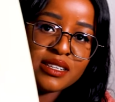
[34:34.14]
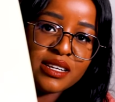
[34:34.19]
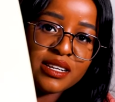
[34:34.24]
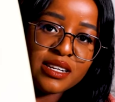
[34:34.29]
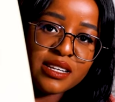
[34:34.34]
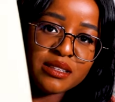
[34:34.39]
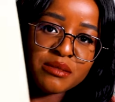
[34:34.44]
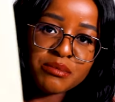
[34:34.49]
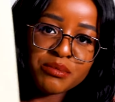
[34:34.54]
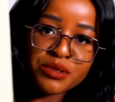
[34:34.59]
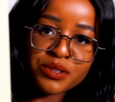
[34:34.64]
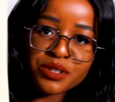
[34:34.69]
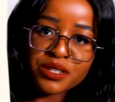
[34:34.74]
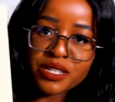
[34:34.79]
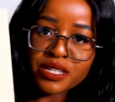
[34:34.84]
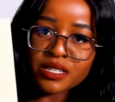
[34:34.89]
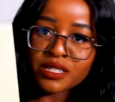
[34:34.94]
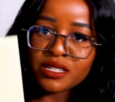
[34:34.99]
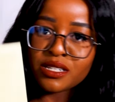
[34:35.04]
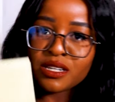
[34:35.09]
Another
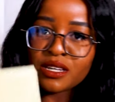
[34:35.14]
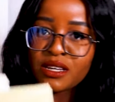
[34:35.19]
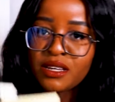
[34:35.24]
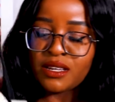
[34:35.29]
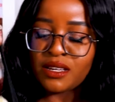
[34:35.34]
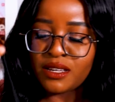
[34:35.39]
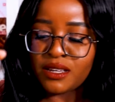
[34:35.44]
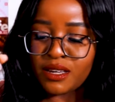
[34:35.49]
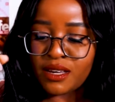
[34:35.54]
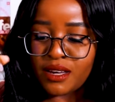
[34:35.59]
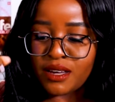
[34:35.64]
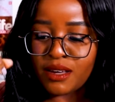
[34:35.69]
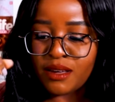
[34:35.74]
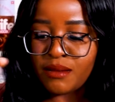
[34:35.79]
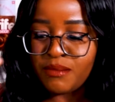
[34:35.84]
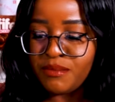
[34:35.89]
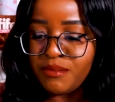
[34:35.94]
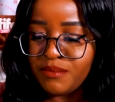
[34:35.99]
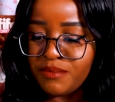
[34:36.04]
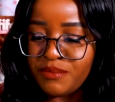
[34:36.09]
product.
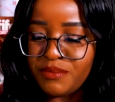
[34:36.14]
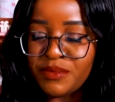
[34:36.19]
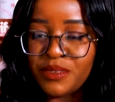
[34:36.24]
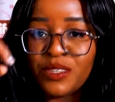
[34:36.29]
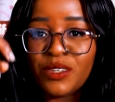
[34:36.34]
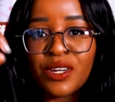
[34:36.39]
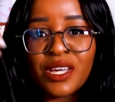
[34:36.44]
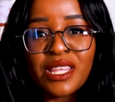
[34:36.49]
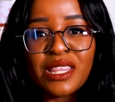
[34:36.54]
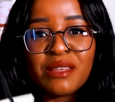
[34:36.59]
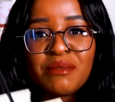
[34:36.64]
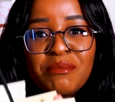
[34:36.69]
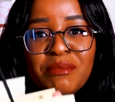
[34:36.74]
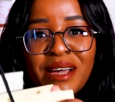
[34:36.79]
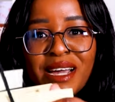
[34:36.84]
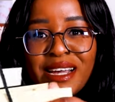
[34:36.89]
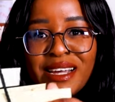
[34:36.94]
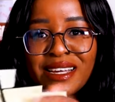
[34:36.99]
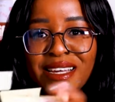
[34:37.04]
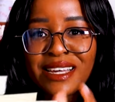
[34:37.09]
Look at the
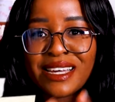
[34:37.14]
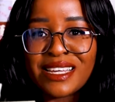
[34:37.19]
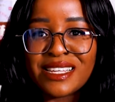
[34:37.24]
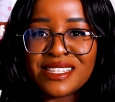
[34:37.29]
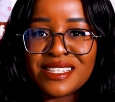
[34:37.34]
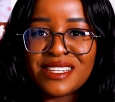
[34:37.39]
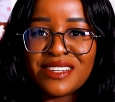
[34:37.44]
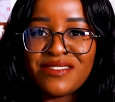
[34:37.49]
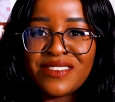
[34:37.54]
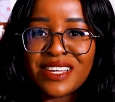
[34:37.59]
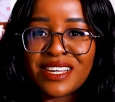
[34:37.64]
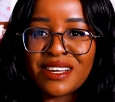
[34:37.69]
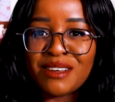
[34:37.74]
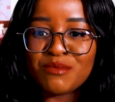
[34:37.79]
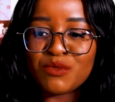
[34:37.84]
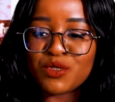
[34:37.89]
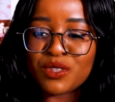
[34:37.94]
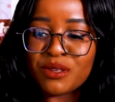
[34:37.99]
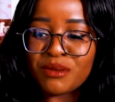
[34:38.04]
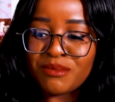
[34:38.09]
bag, guys. It even
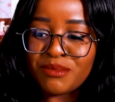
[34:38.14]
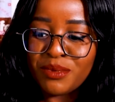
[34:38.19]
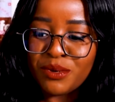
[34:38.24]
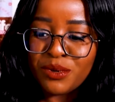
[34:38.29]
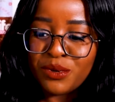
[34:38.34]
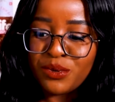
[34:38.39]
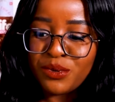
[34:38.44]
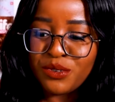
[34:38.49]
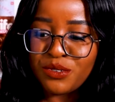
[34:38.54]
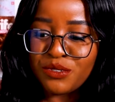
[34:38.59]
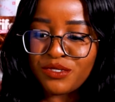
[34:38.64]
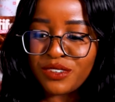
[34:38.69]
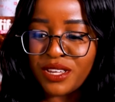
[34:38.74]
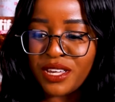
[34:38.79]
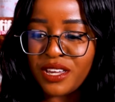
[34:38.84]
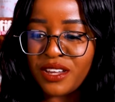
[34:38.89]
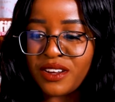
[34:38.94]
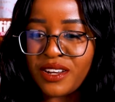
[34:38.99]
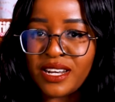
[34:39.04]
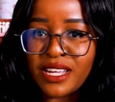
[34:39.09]
comes with a bowl over
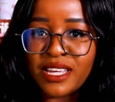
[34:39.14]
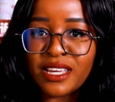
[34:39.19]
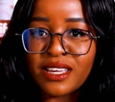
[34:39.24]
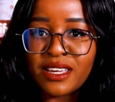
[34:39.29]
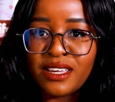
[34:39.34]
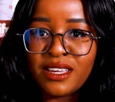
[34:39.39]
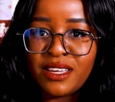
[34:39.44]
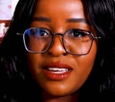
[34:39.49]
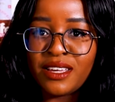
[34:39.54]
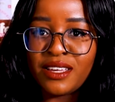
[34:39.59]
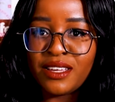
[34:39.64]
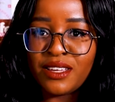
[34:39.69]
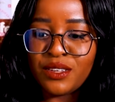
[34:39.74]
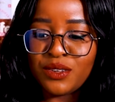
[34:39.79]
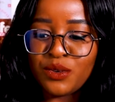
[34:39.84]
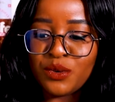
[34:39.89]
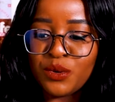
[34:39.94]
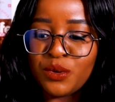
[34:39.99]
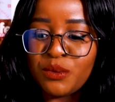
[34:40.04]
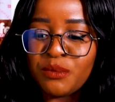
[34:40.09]
here. Like,
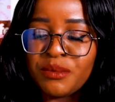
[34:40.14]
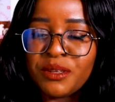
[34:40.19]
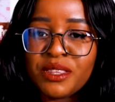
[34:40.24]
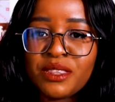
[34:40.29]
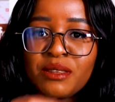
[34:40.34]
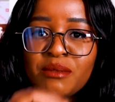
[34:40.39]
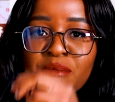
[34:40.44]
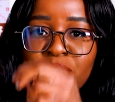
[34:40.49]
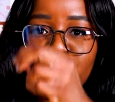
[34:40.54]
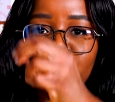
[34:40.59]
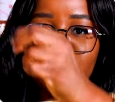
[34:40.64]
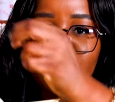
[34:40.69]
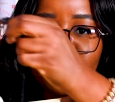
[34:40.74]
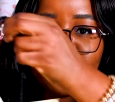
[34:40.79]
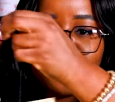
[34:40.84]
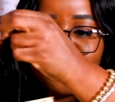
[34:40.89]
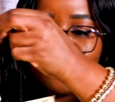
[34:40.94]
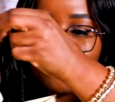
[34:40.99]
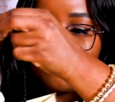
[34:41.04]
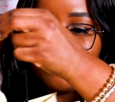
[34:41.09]
you open the
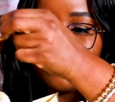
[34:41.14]
bowl.